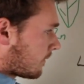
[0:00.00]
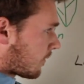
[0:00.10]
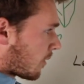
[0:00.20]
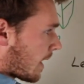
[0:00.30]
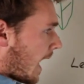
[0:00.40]

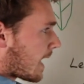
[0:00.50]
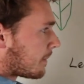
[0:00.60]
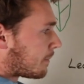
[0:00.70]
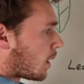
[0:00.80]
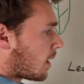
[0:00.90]
From
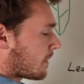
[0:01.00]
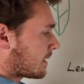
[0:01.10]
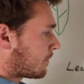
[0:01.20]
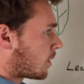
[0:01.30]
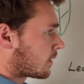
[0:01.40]
a
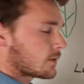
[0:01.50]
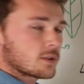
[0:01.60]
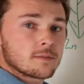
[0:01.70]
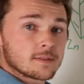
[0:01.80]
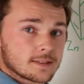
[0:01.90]
biomass point of
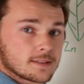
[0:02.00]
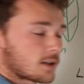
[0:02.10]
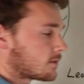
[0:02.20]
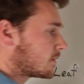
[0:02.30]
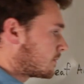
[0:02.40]
view, this is
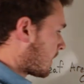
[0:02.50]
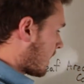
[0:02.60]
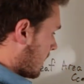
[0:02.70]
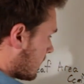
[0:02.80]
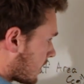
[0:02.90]
helpful.
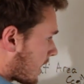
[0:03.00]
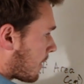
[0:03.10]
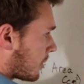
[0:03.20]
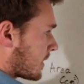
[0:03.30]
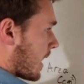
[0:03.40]
So
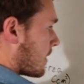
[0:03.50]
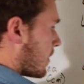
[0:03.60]
that was a